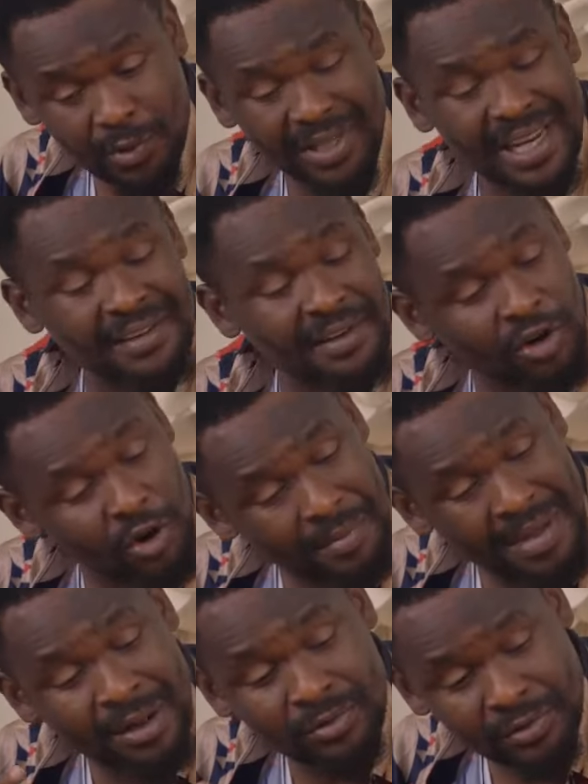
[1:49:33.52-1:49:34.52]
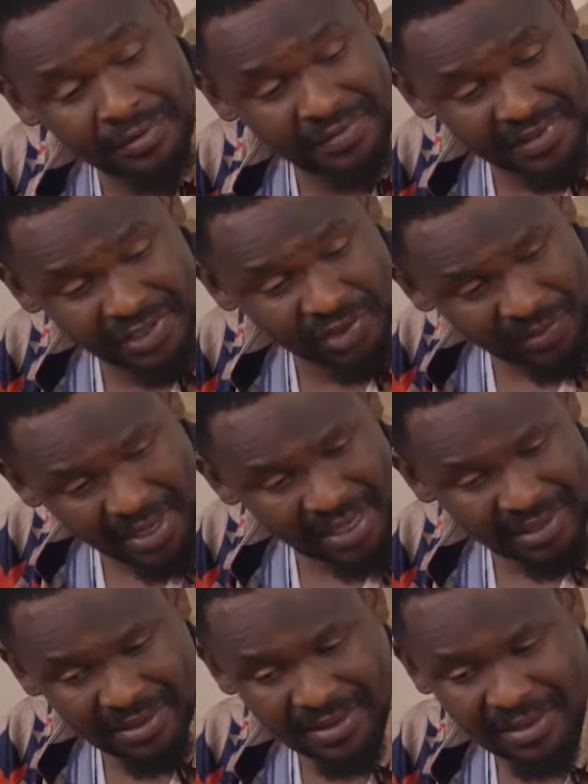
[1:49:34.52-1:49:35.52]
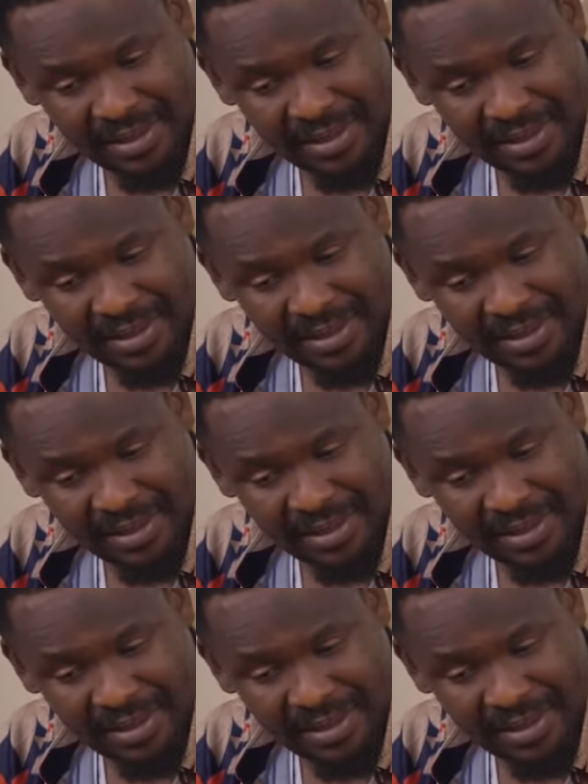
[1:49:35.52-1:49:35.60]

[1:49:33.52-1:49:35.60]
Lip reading: will ever come out of Israel.